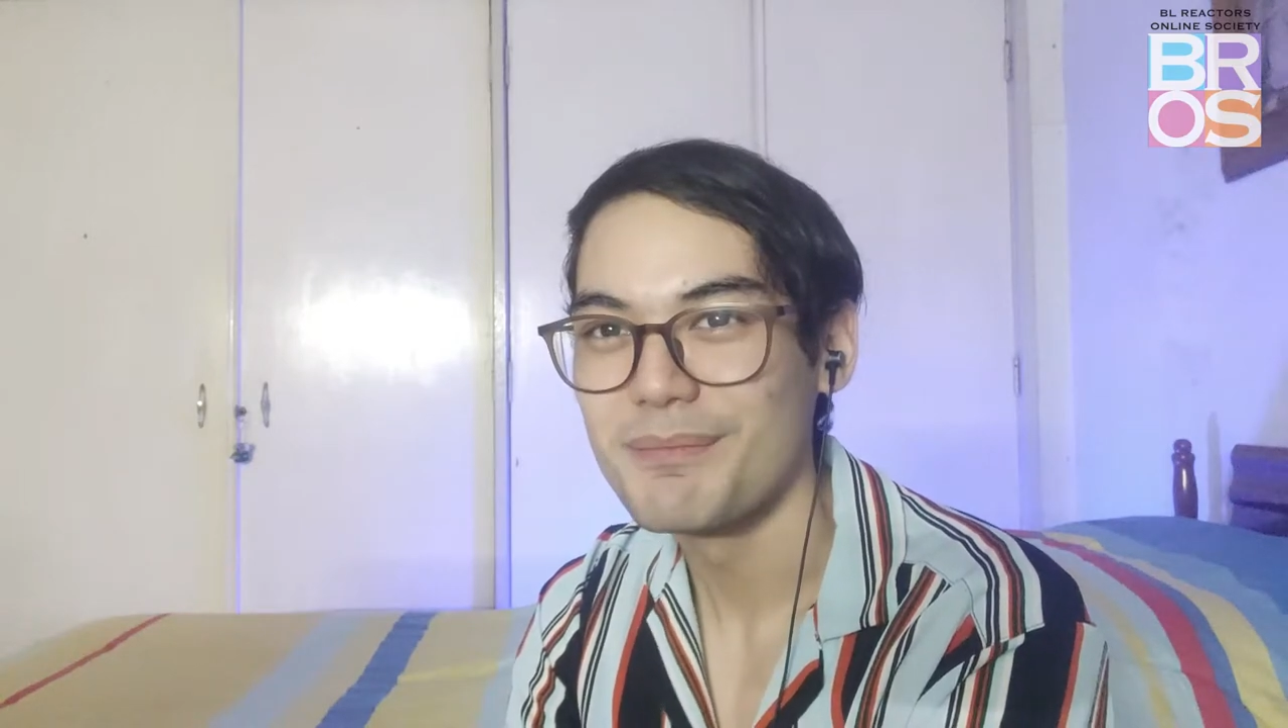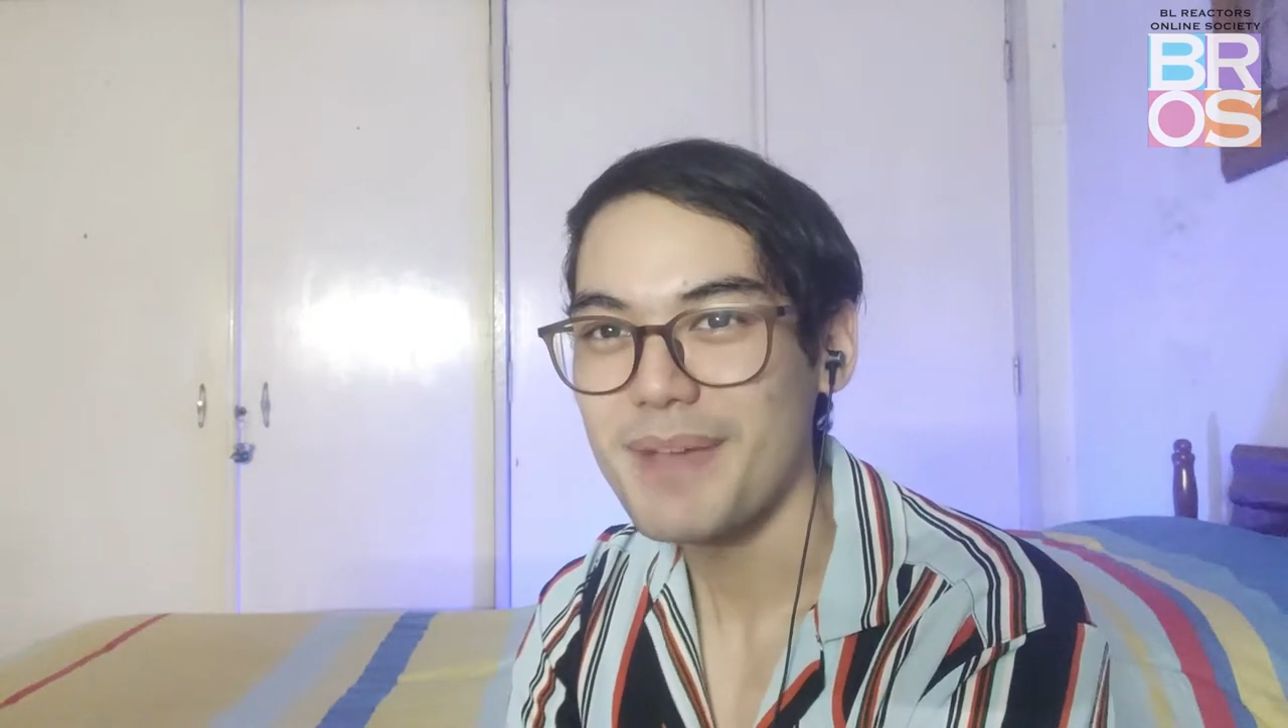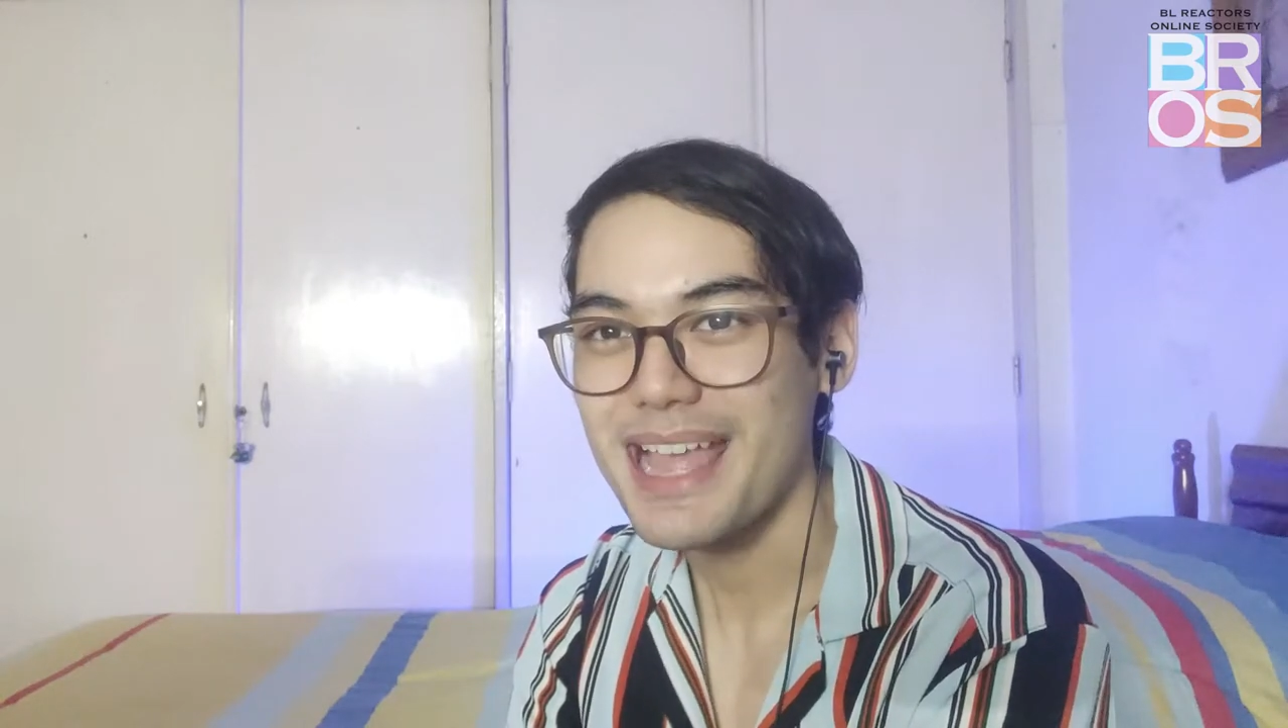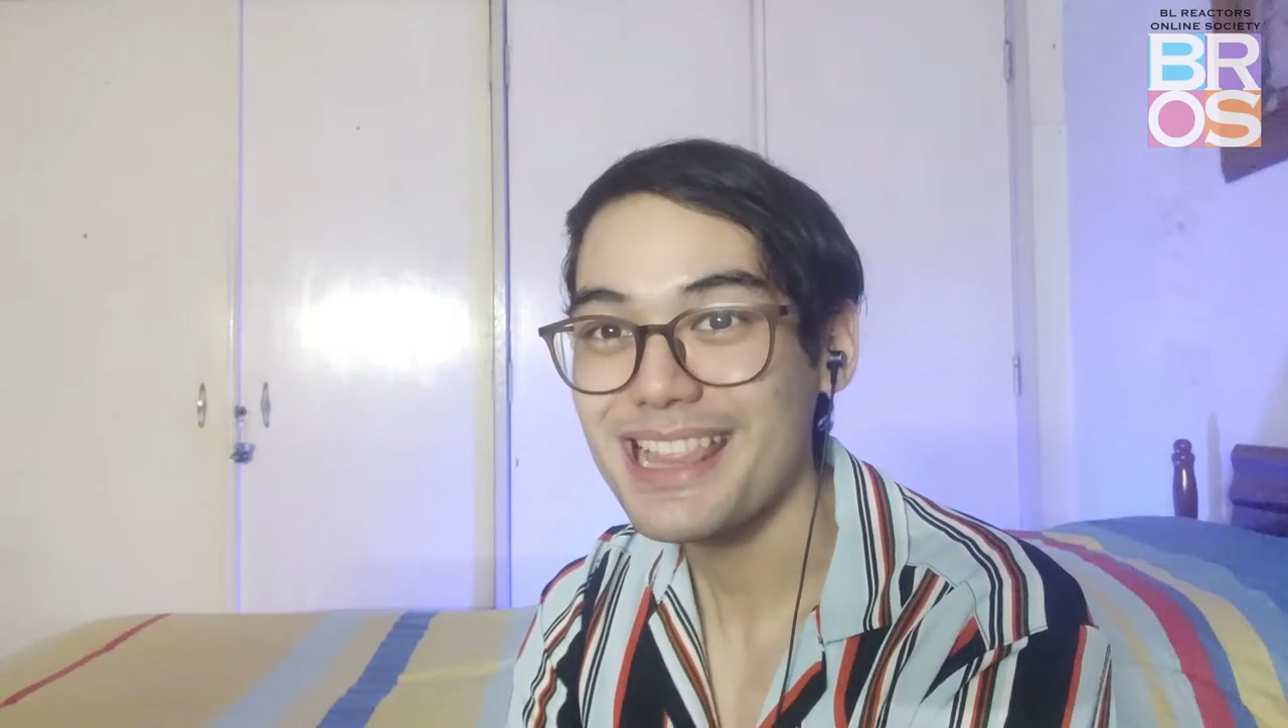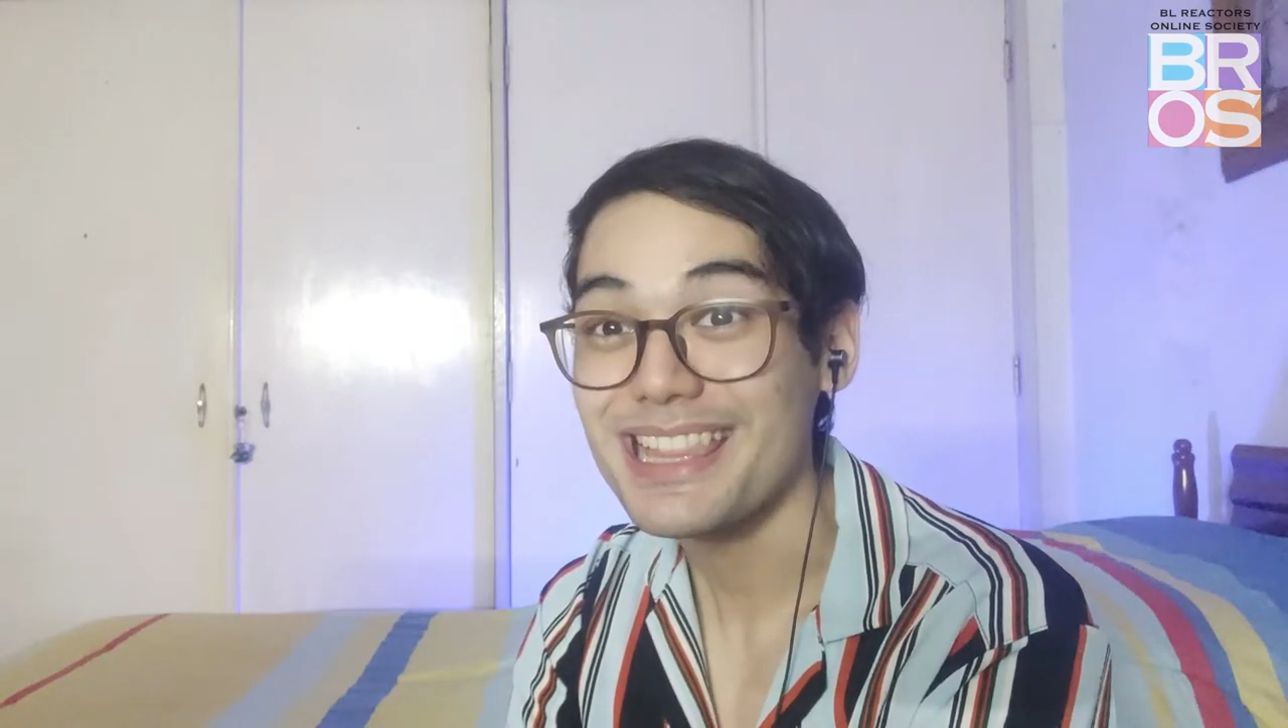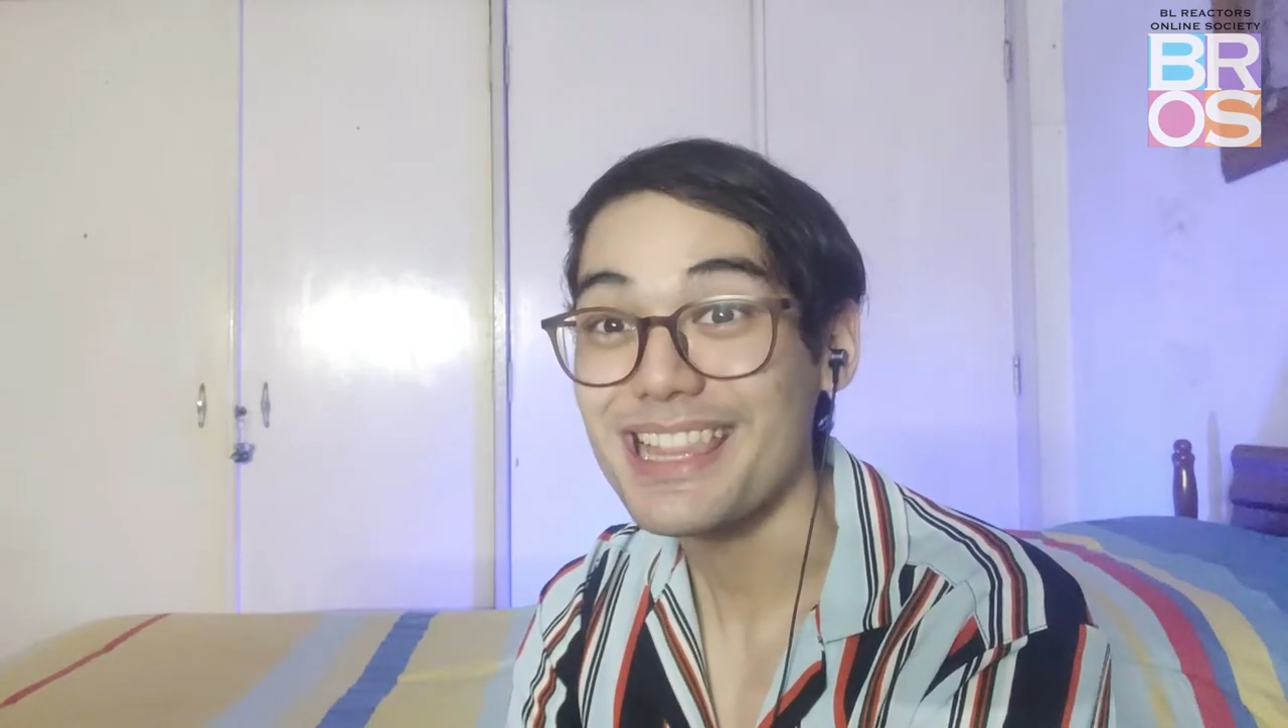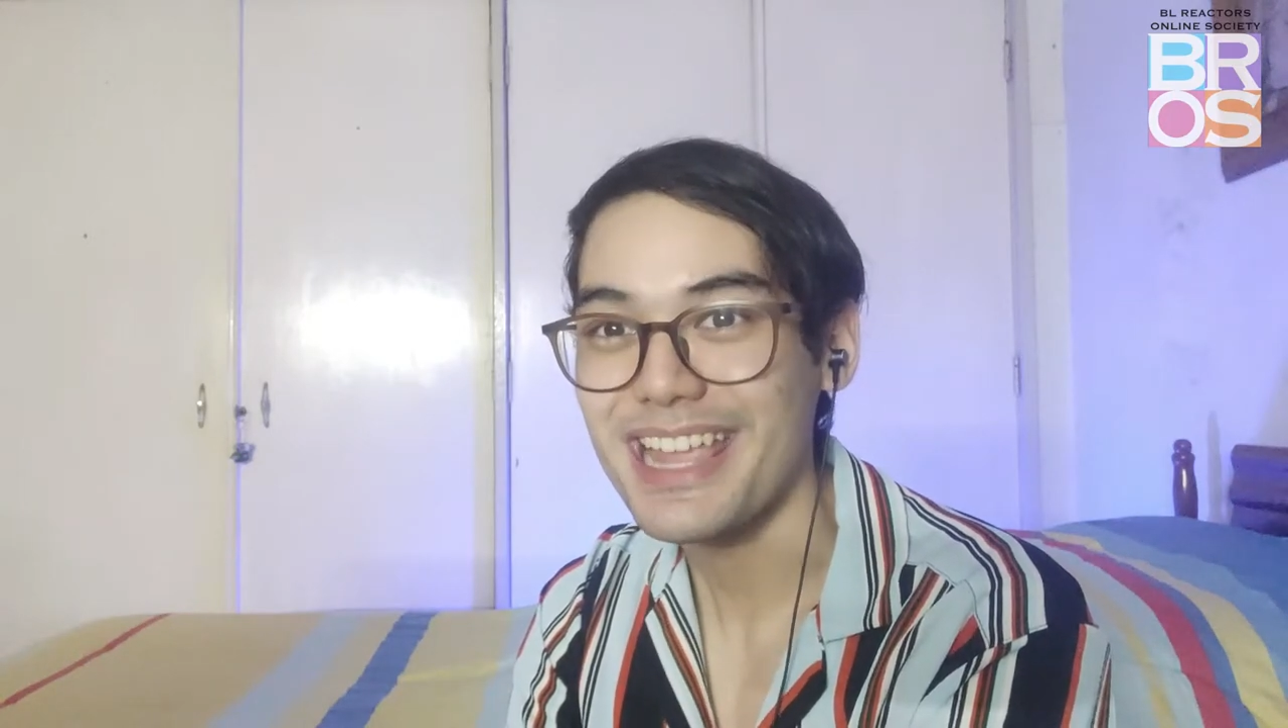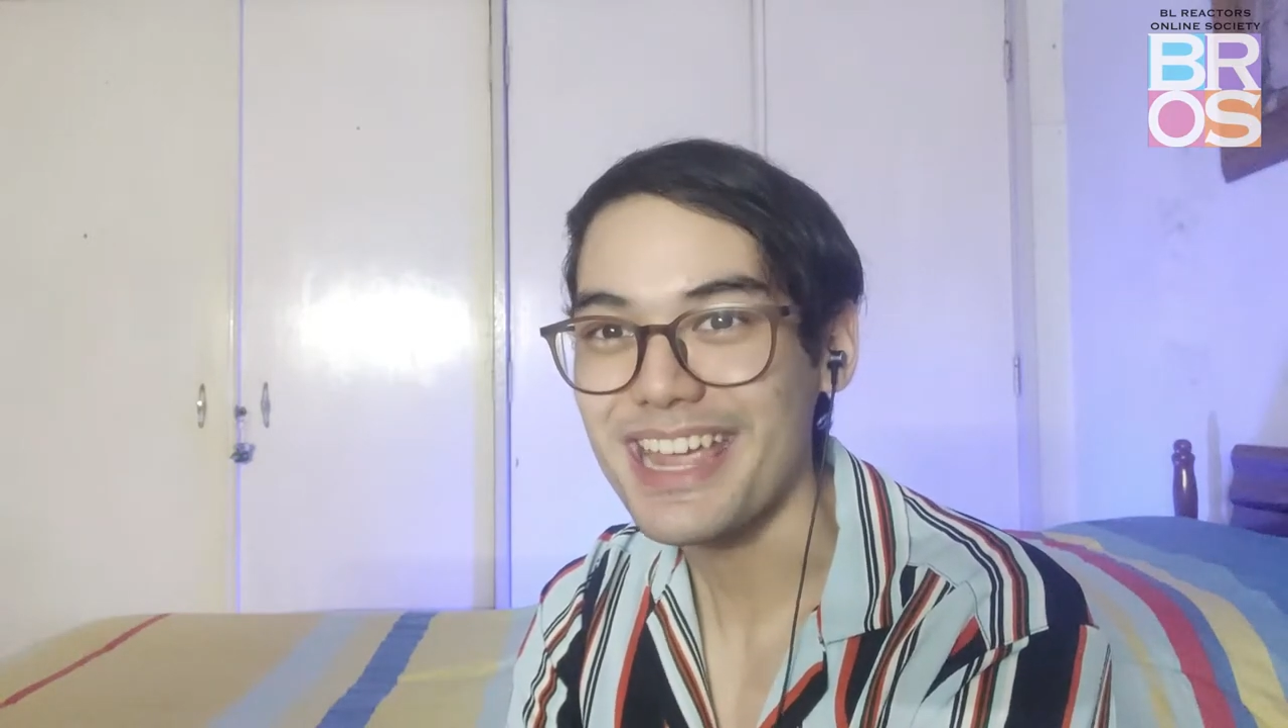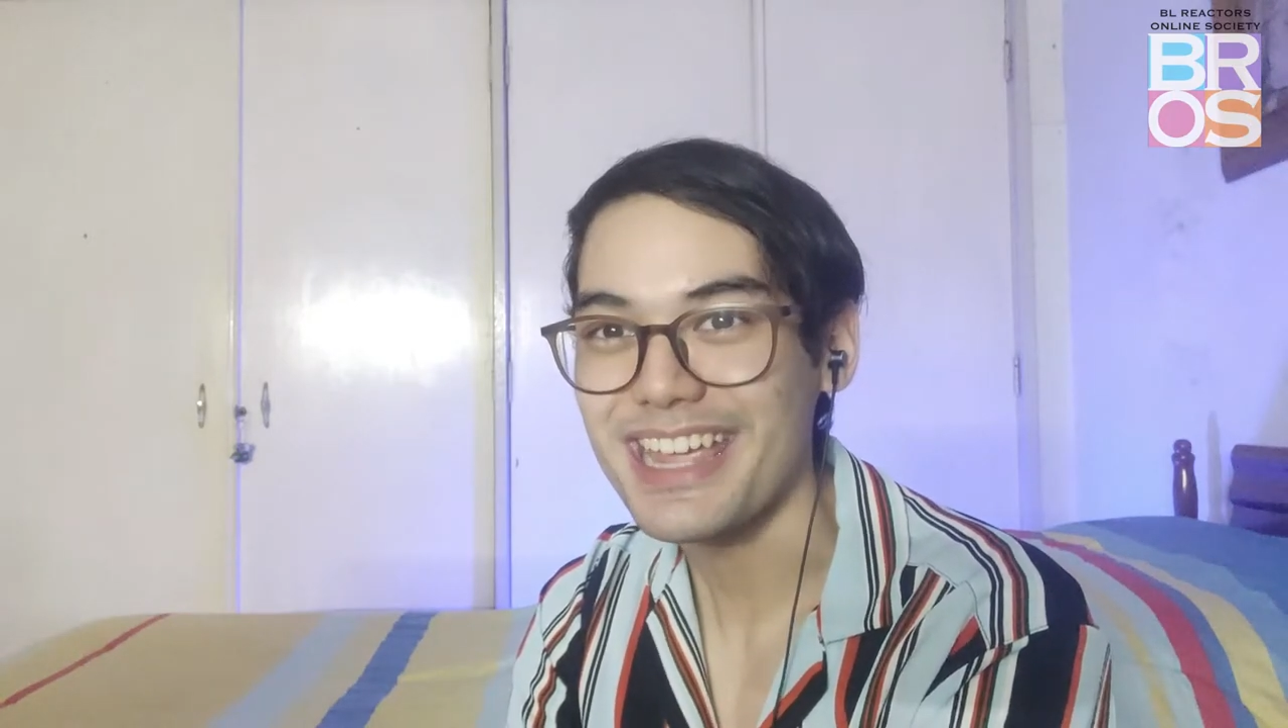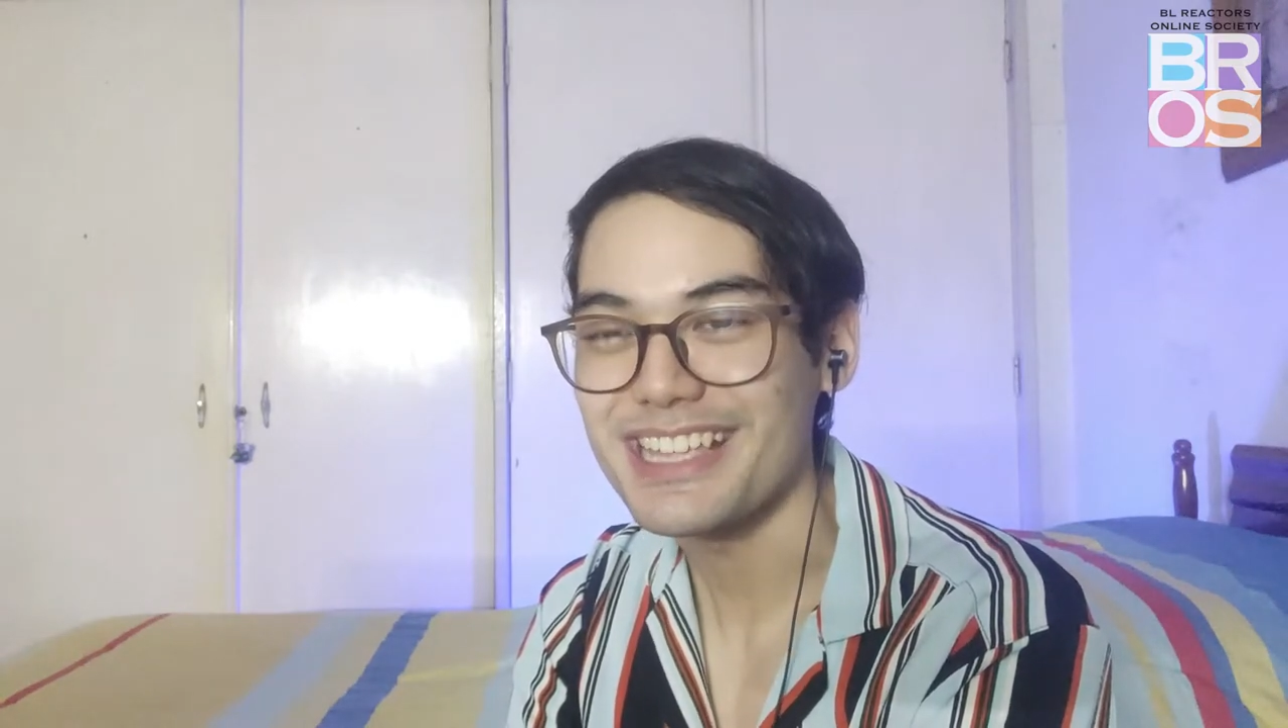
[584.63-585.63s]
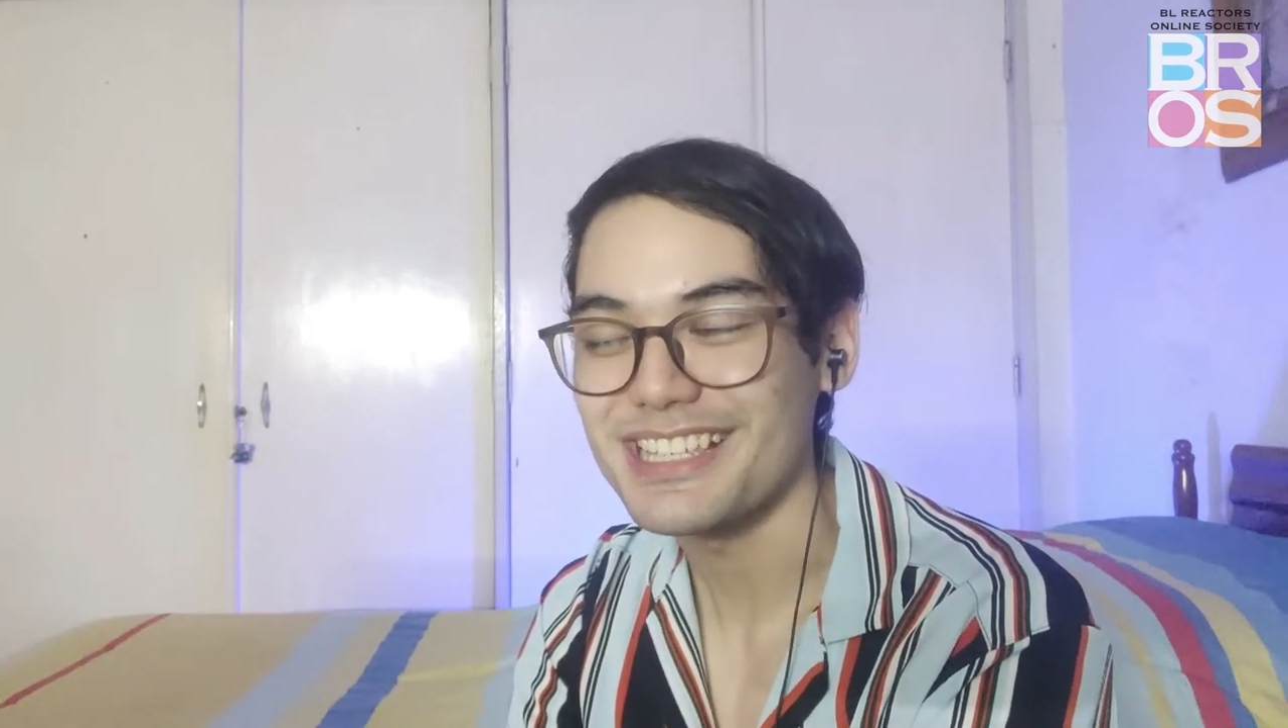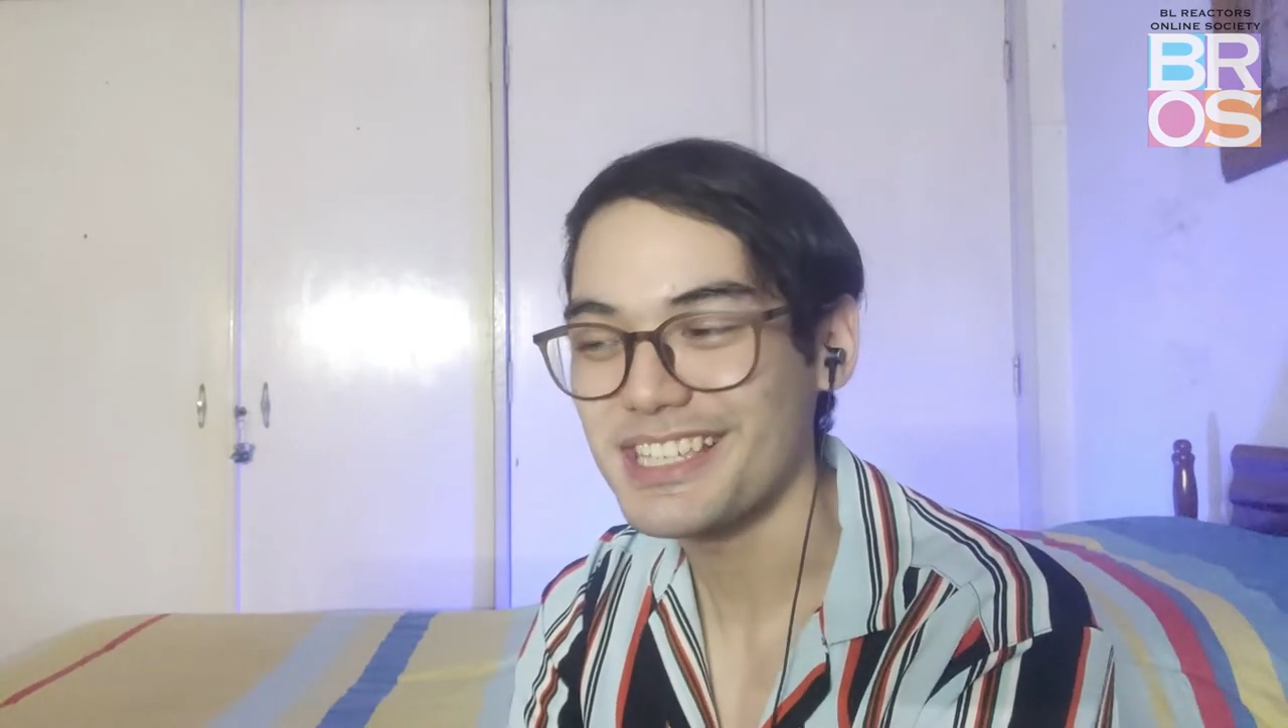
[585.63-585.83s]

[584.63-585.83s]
Mali,